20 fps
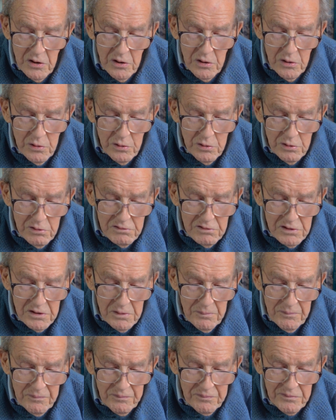or
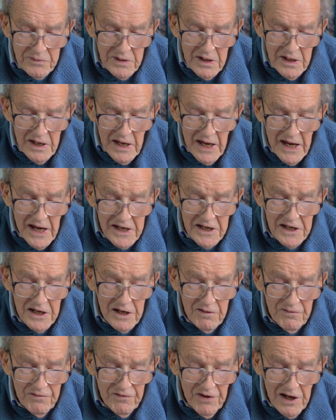
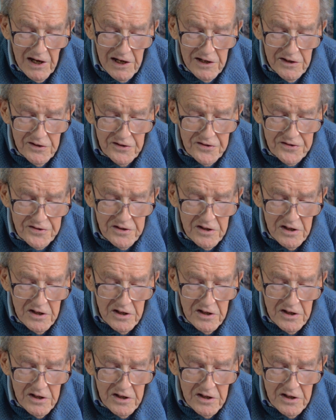hanging valleys,